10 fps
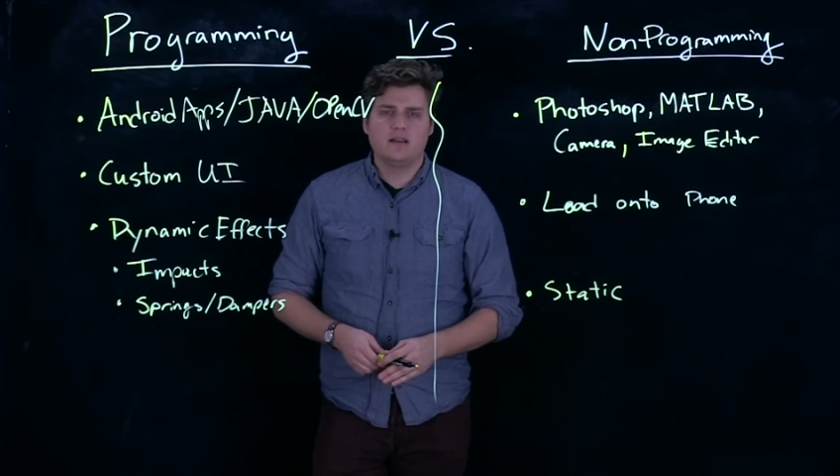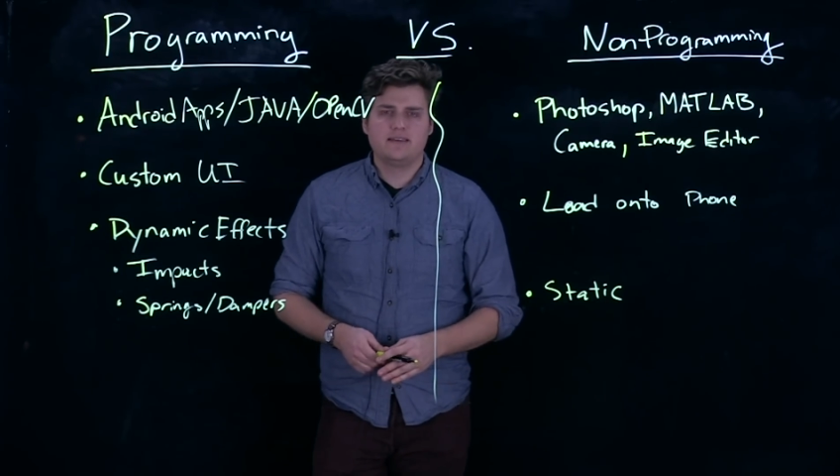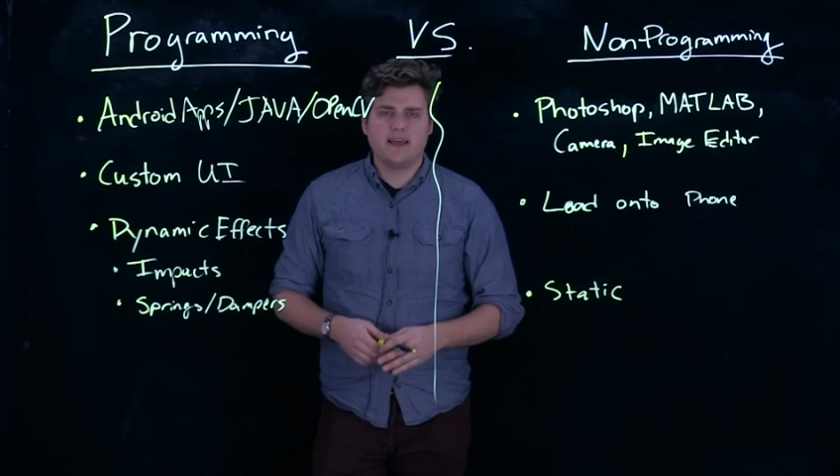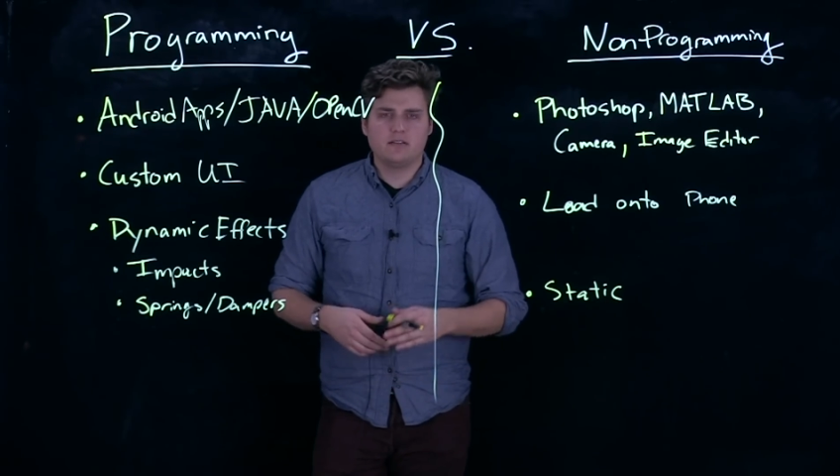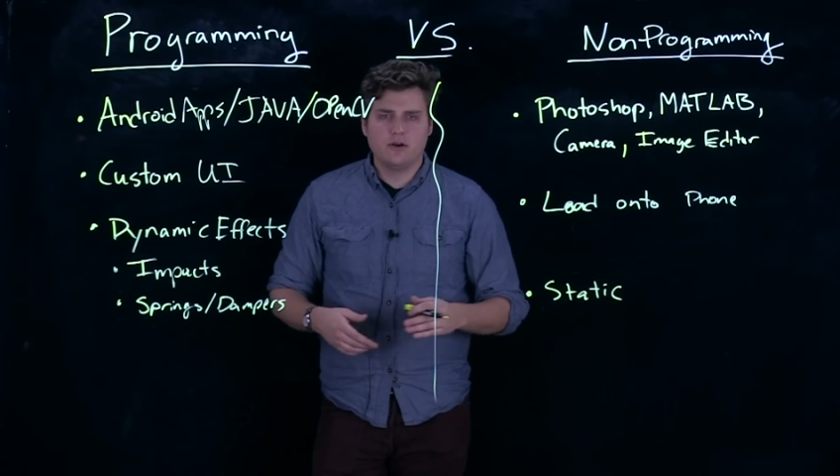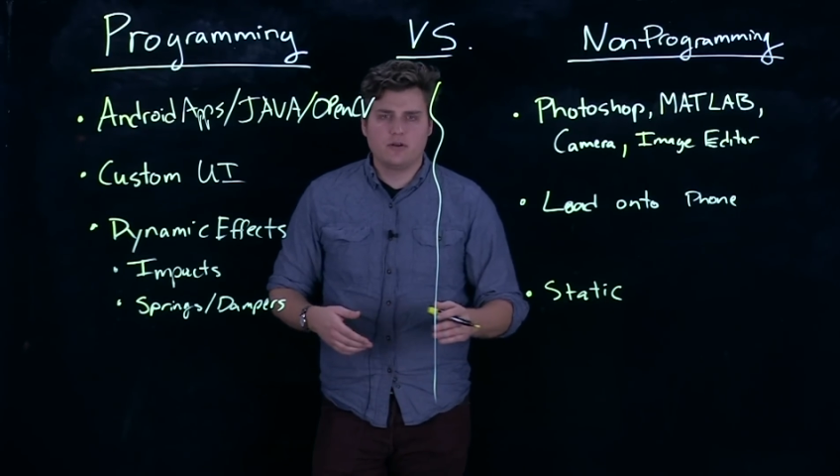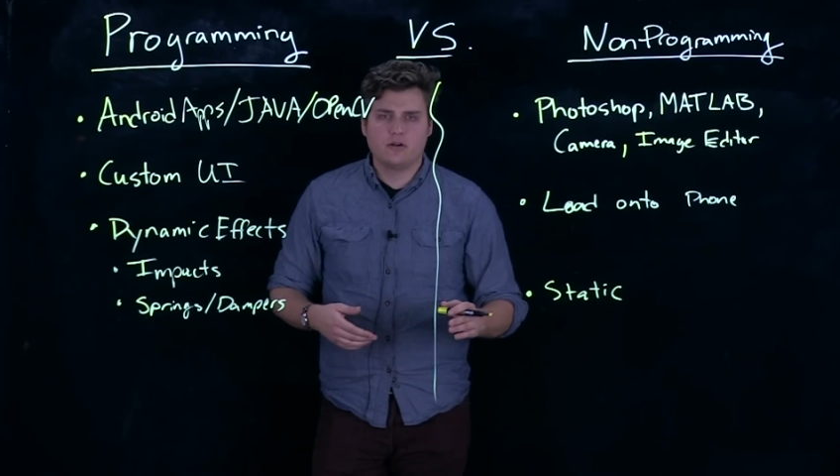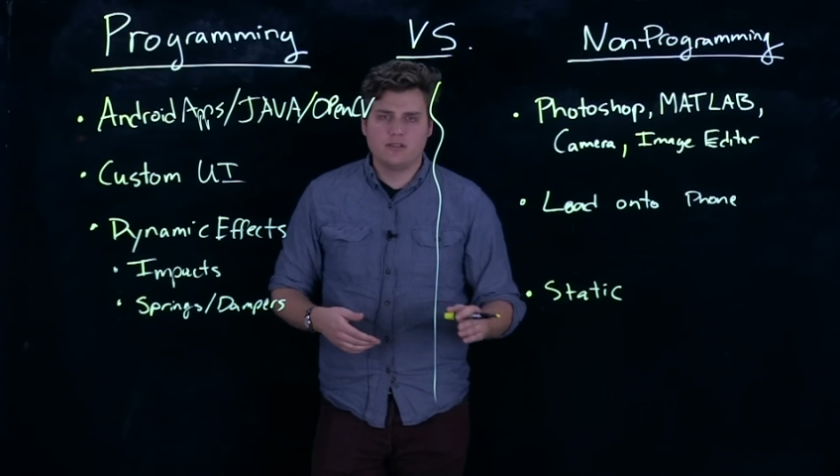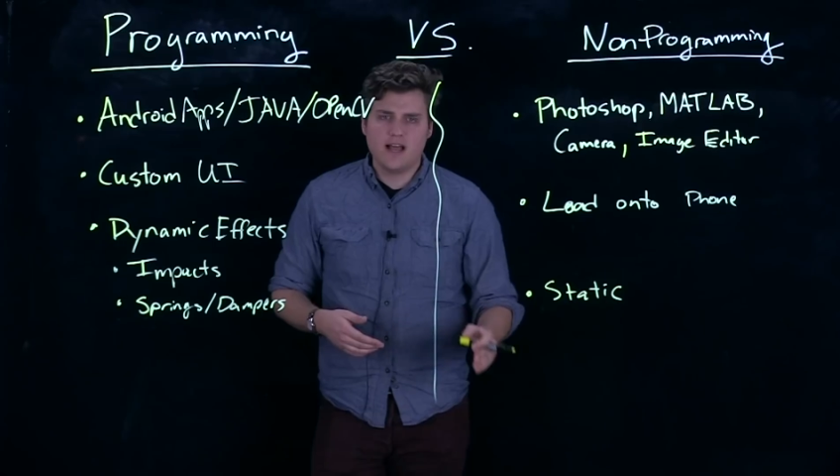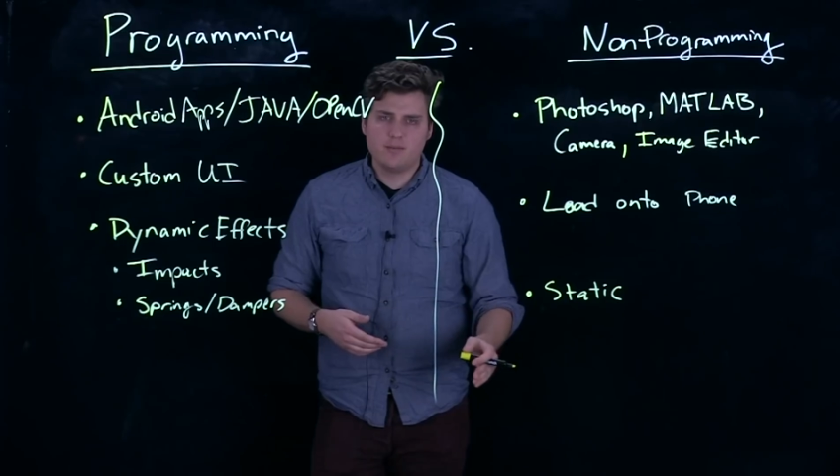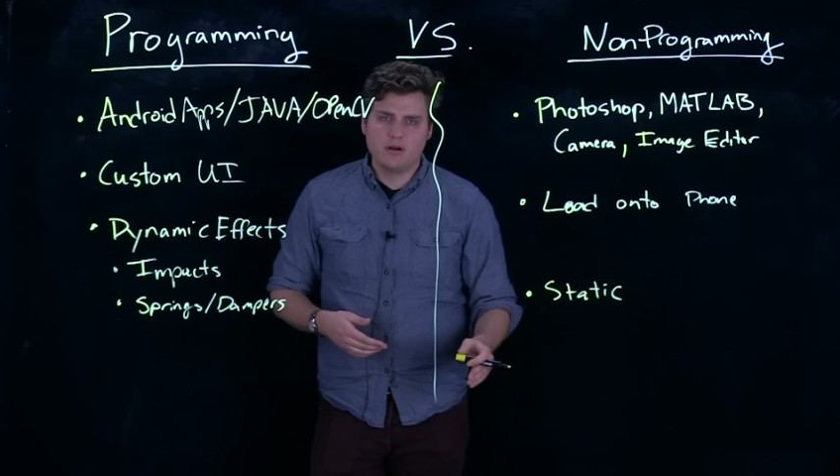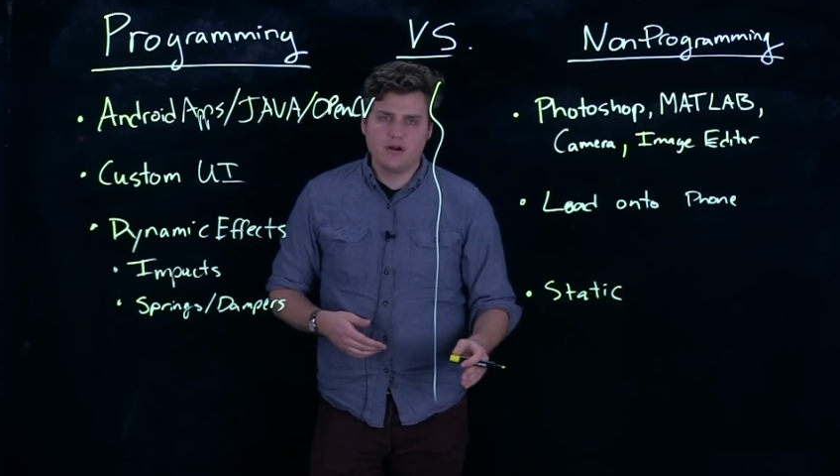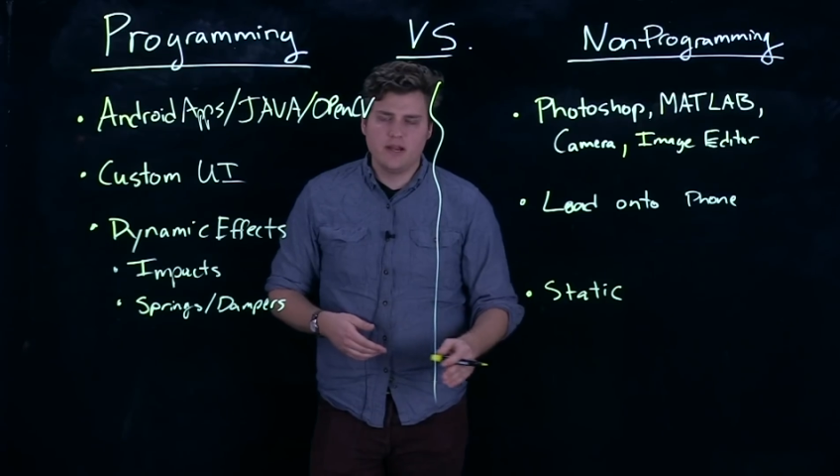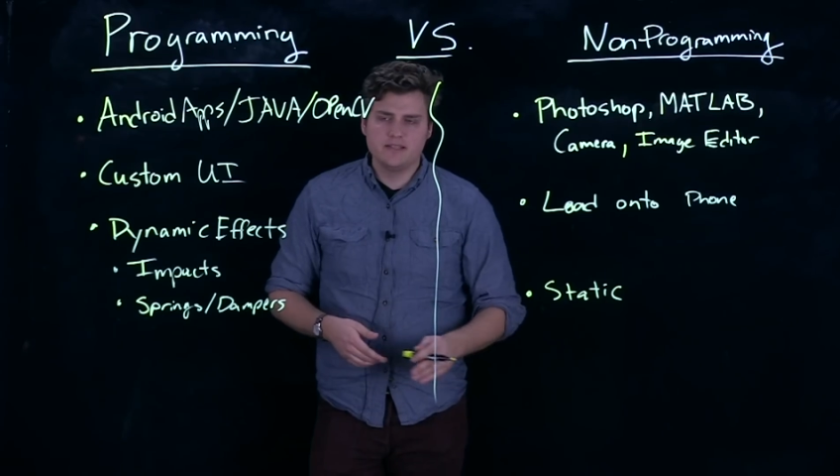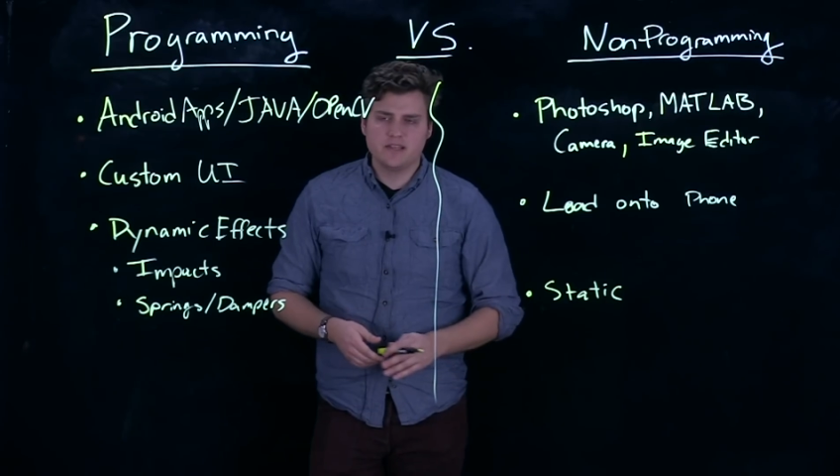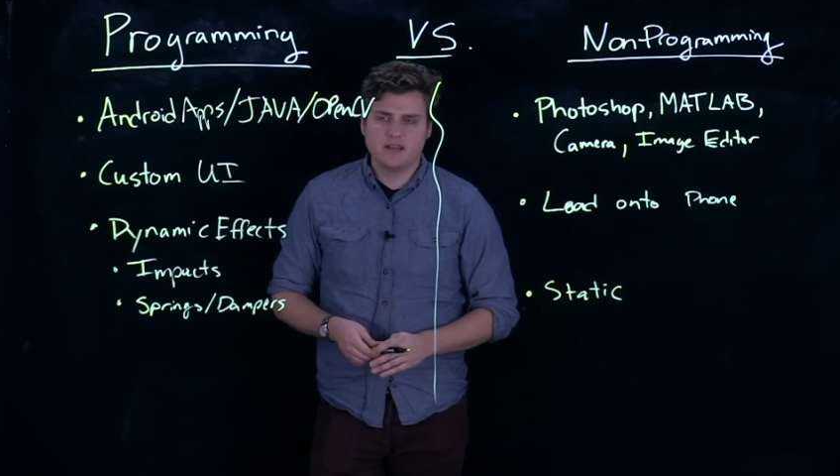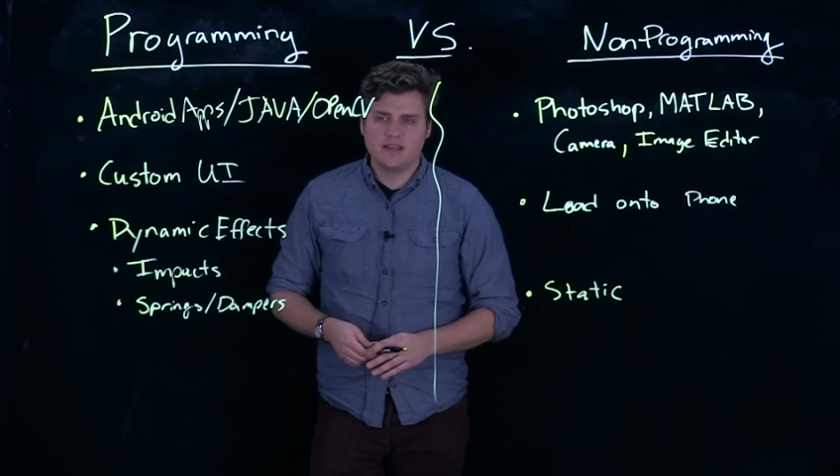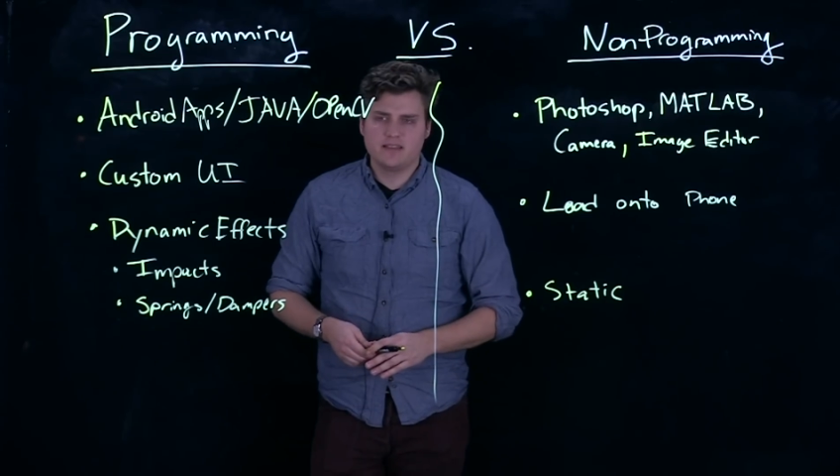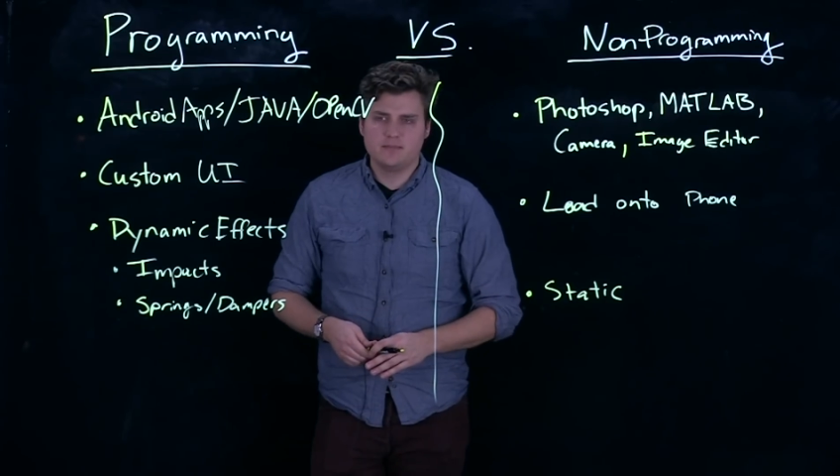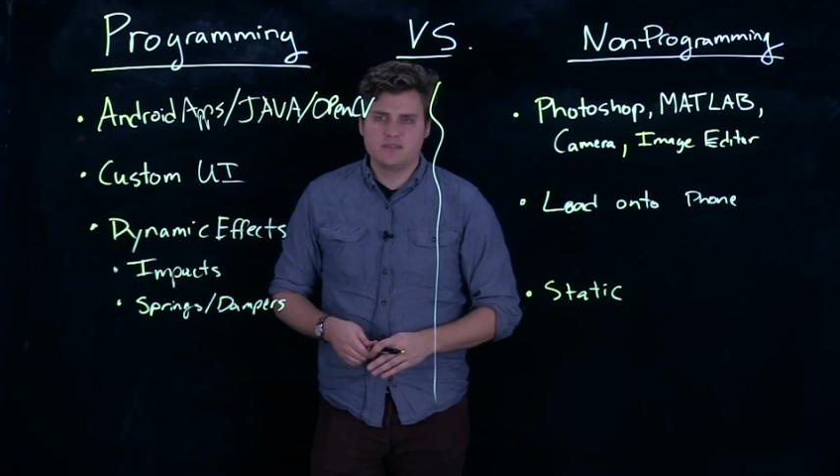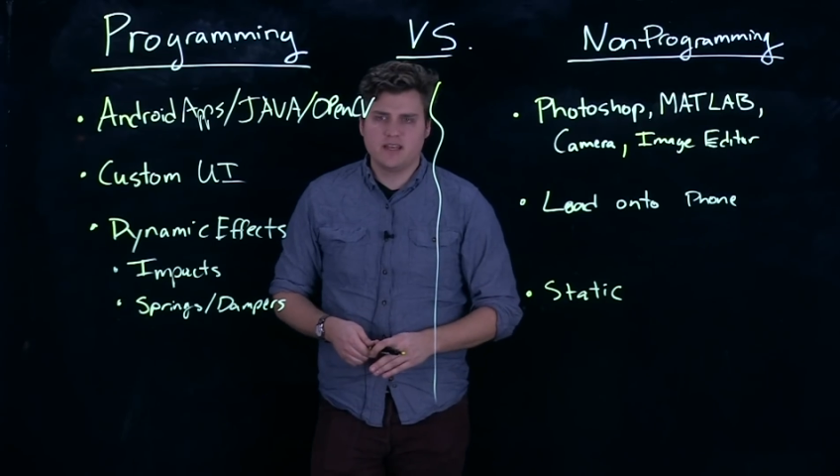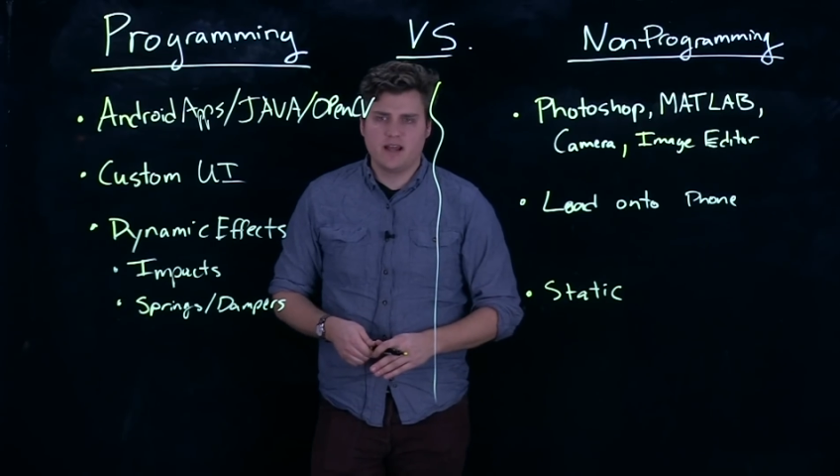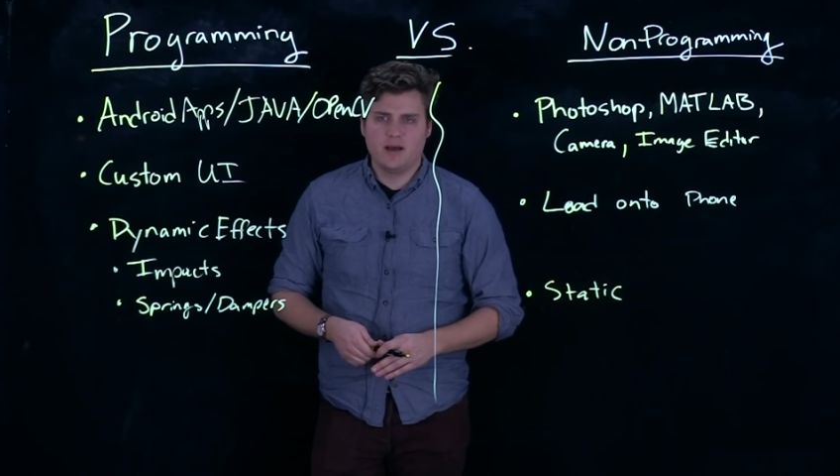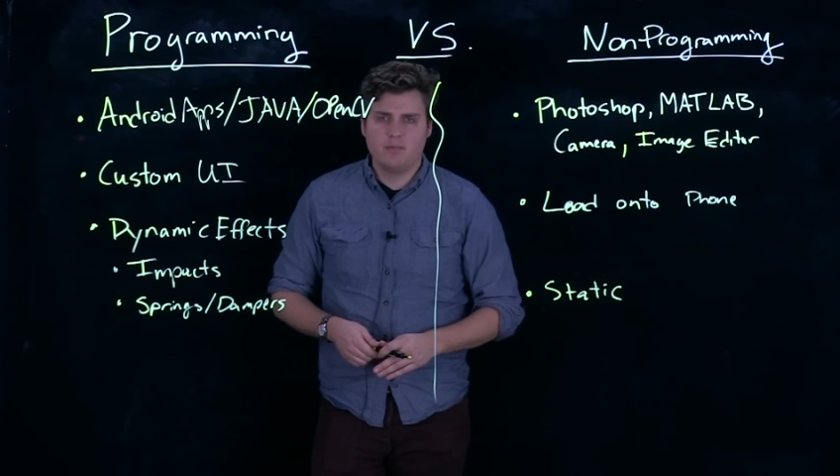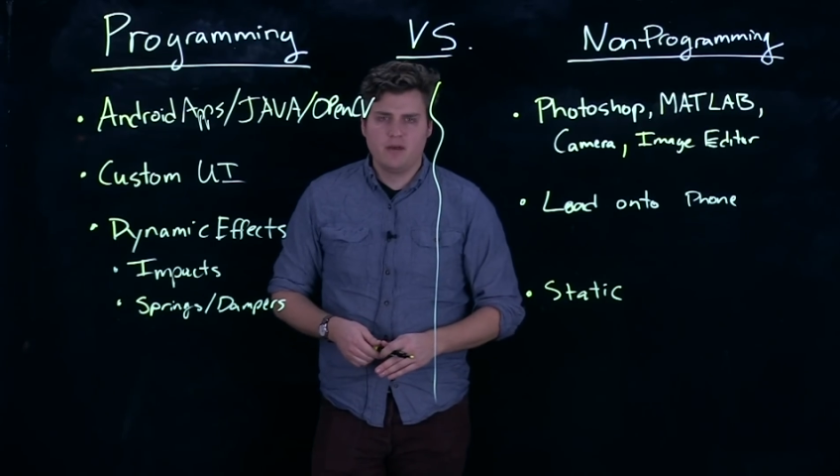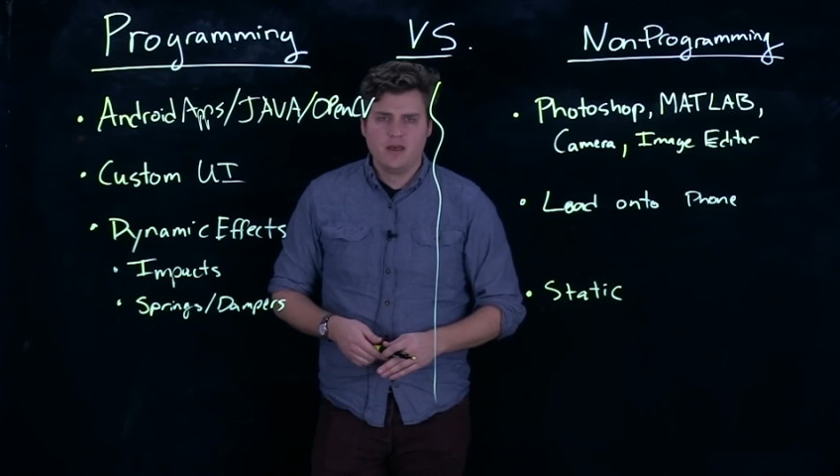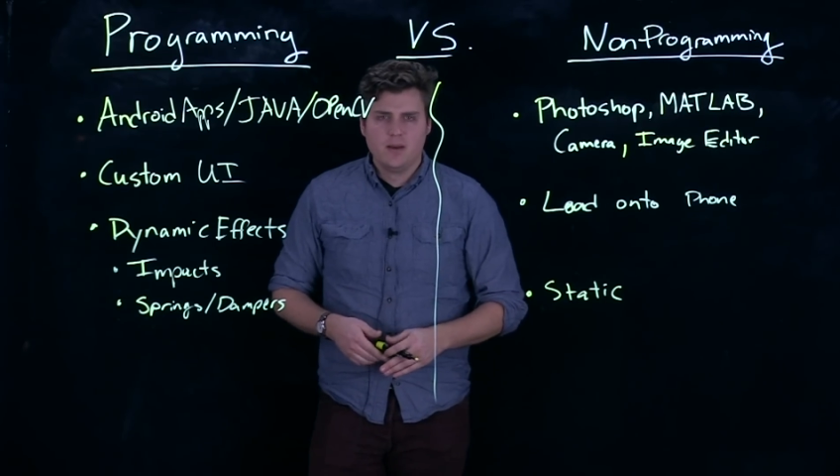download our libraries and get them set up.